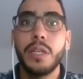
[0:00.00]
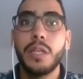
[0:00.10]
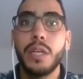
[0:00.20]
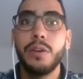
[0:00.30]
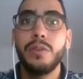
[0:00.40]

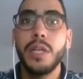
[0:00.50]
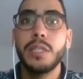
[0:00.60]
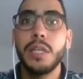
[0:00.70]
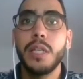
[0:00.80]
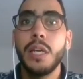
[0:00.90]
concrete
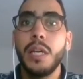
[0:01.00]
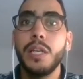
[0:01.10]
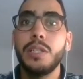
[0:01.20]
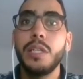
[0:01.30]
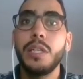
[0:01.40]

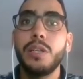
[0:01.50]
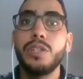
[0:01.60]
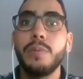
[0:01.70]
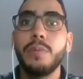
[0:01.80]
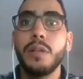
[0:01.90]
is
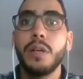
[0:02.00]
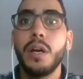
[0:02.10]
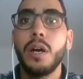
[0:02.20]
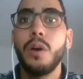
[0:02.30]
negligible,